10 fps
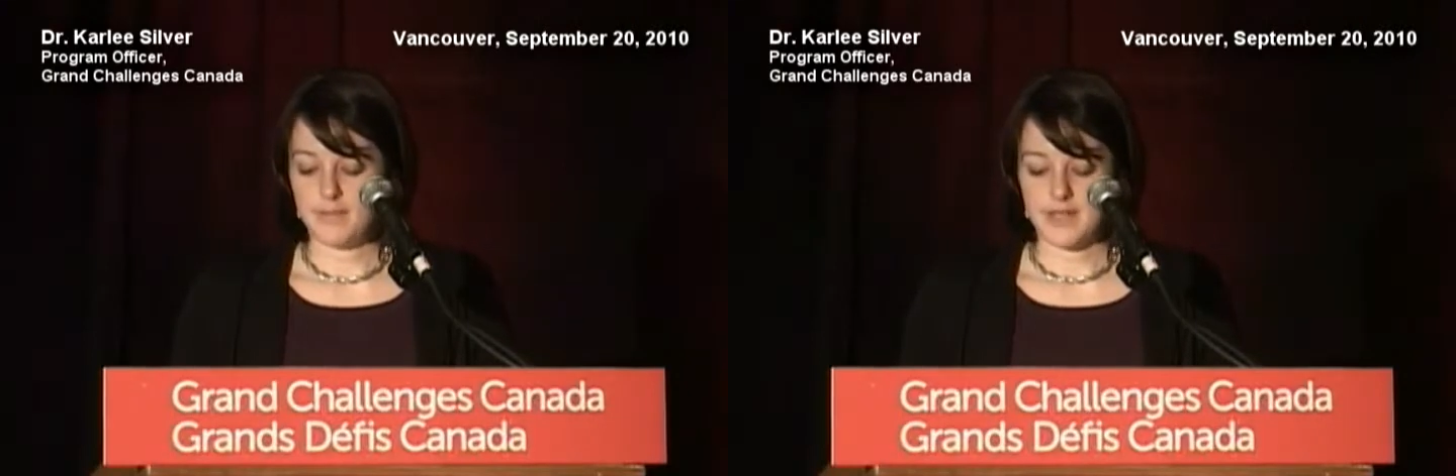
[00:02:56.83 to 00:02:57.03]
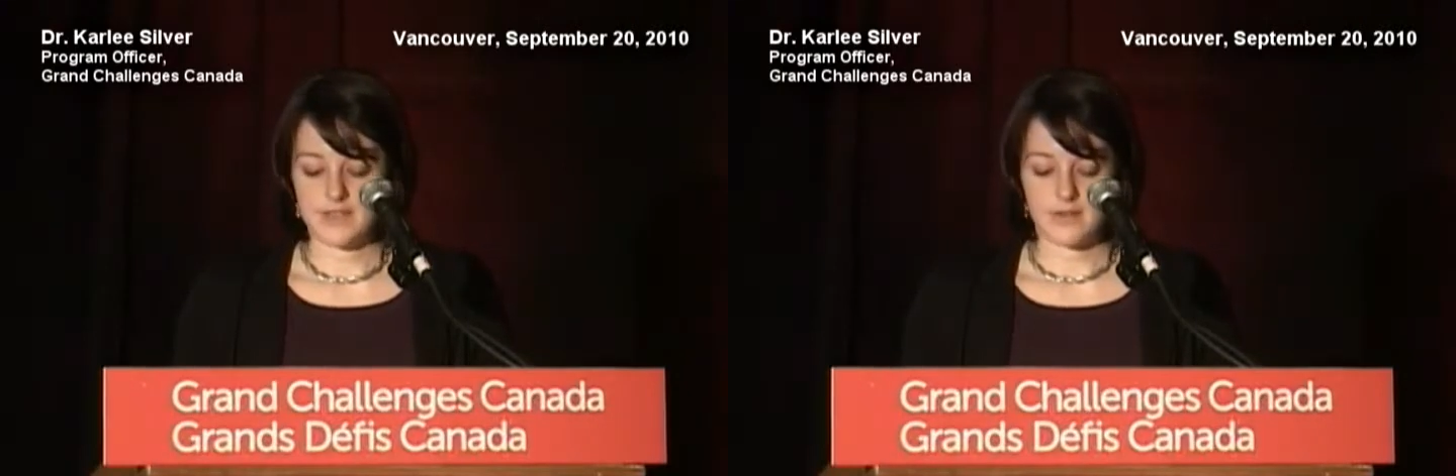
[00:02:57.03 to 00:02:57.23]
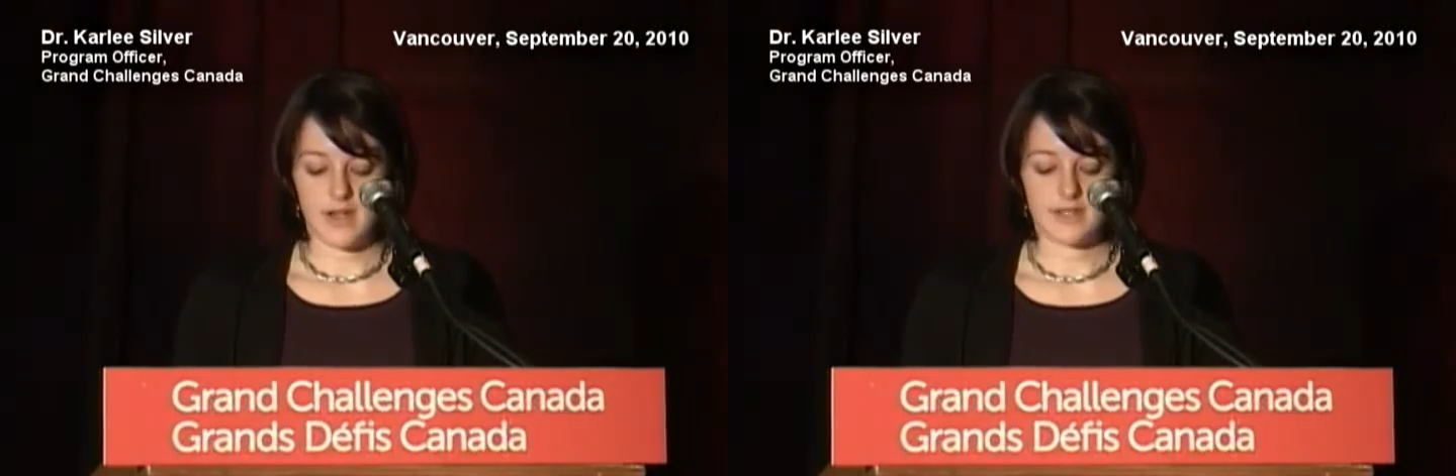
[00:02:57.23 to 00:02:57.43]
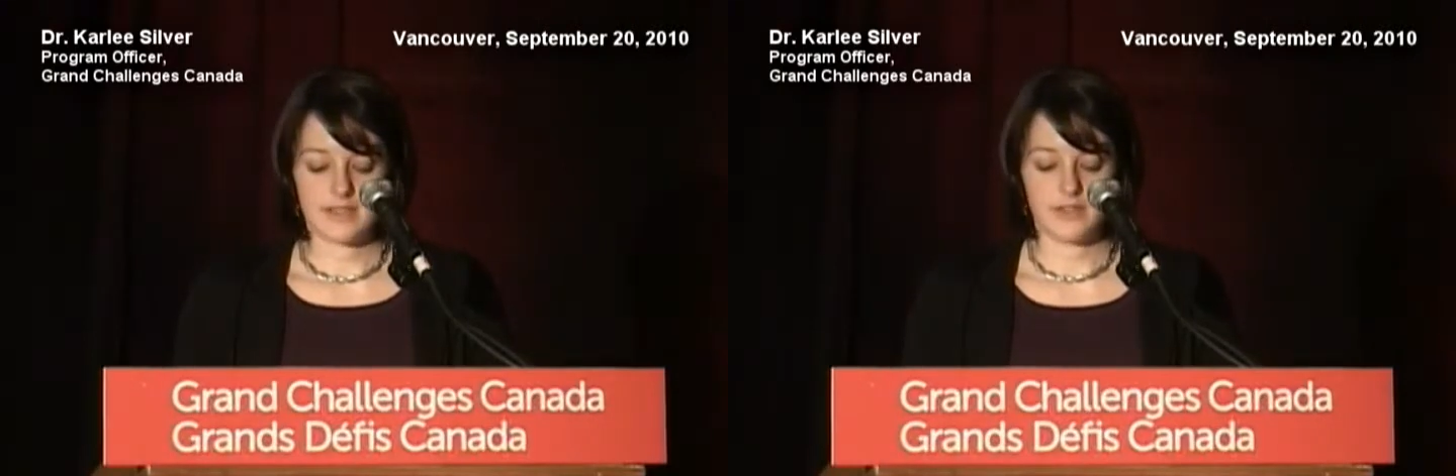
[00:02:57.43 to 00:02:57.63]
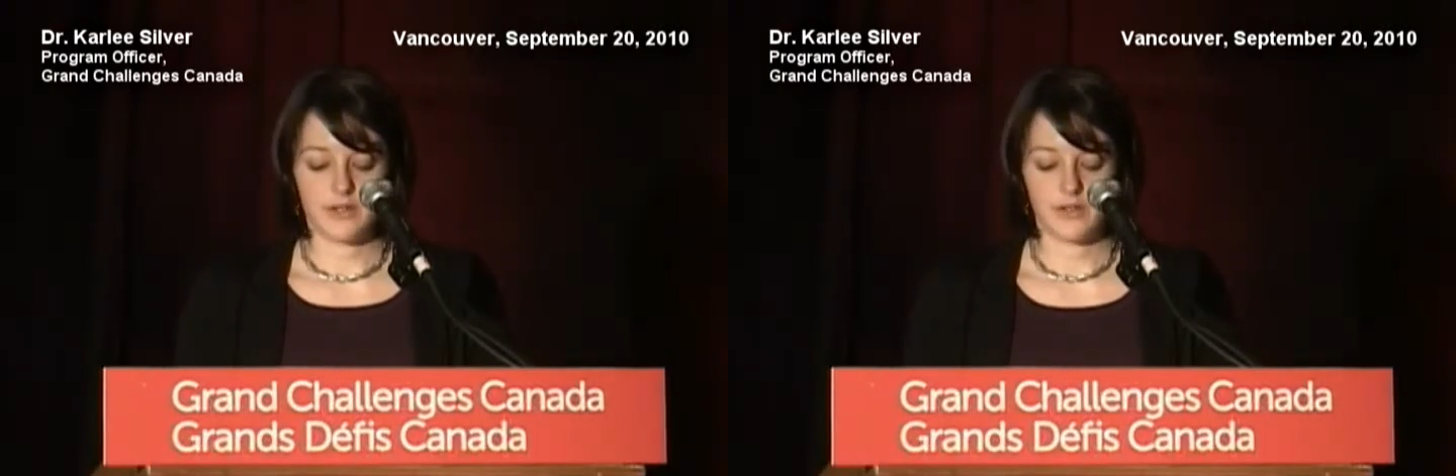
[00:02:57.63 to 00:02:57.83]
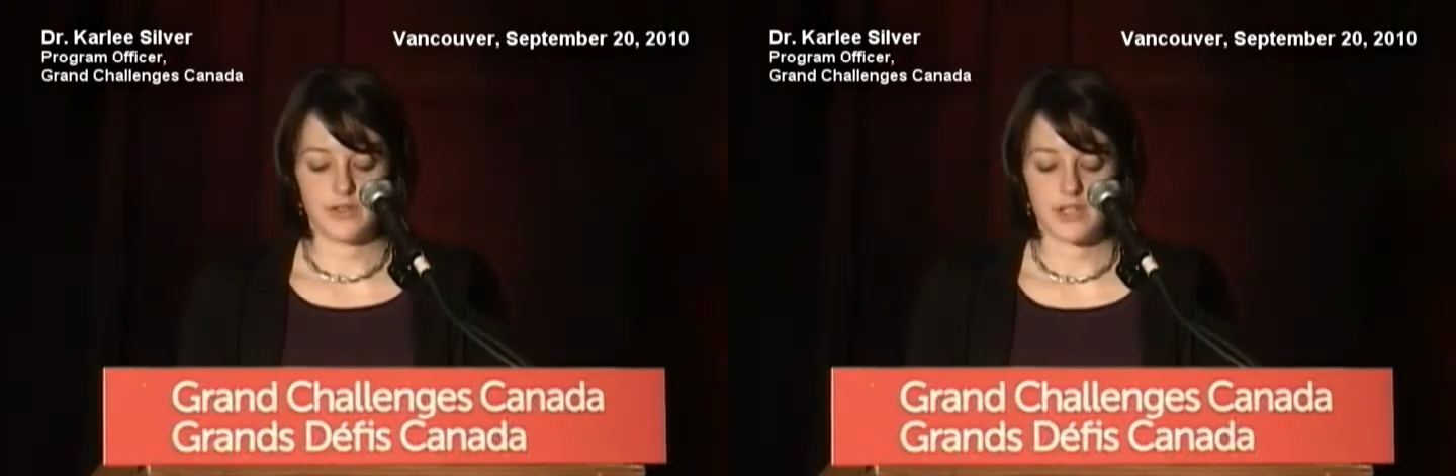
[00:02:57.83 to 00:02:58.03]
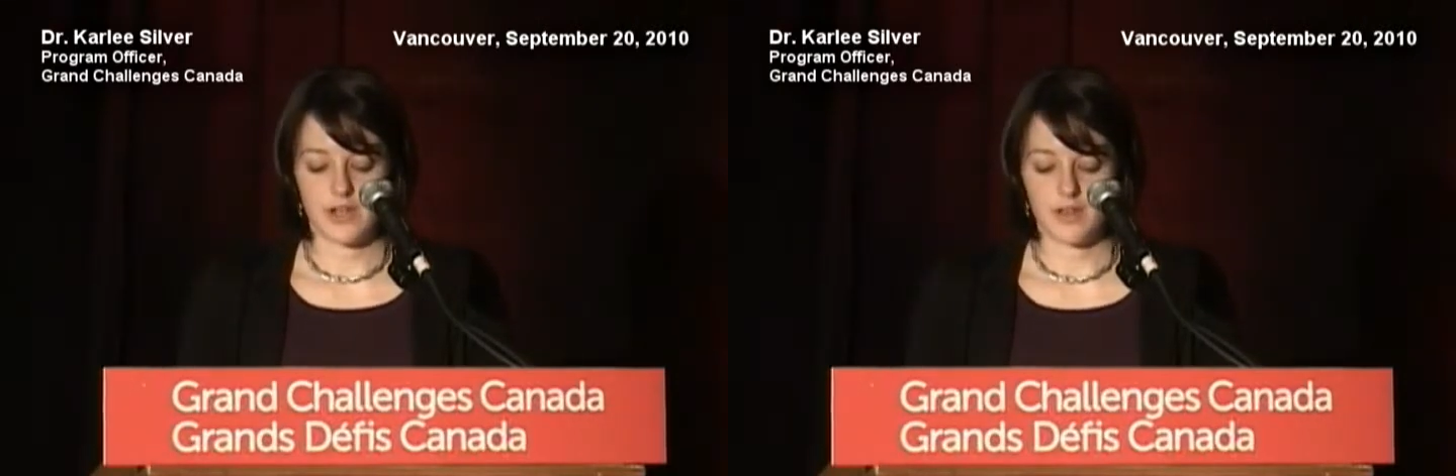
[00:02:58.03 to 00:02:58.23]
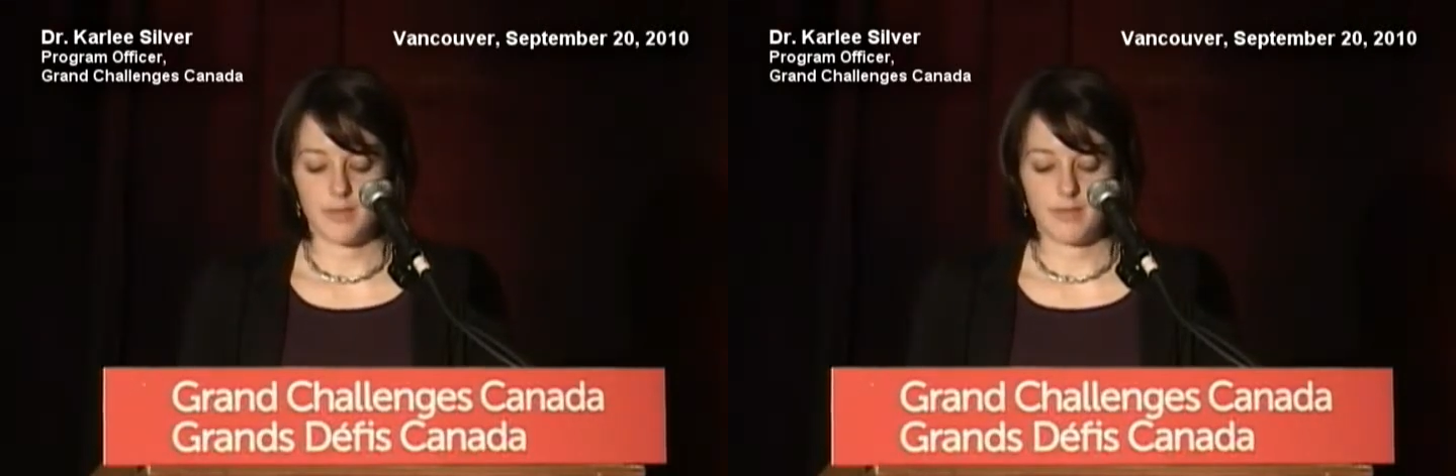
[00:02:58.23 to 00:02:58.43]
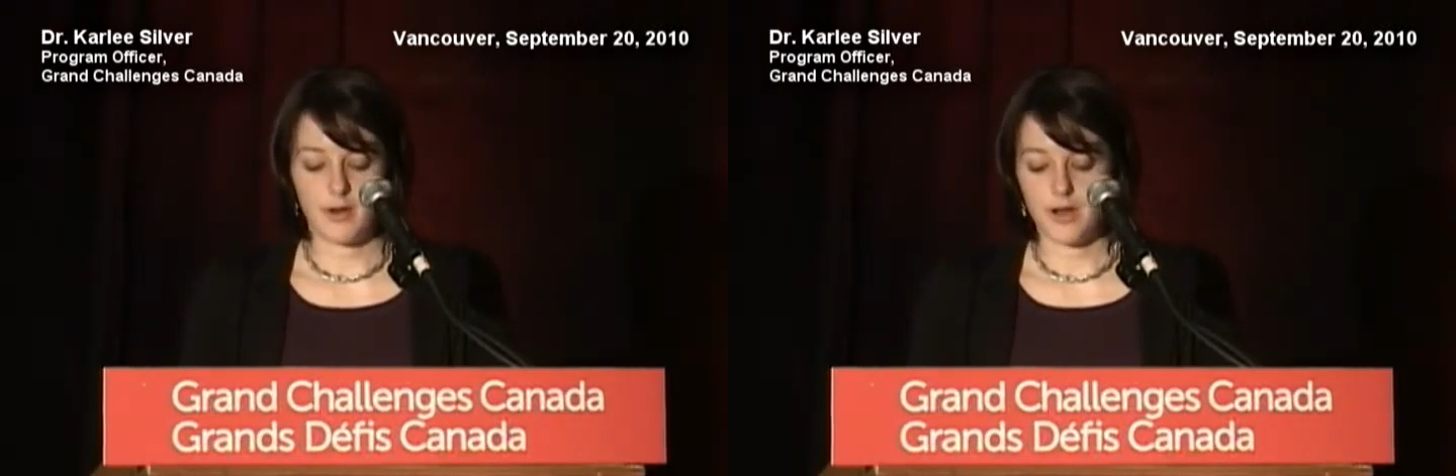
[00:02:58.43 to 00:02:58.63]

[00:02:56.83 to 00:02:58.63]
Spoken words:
bus ride to Ugunja on the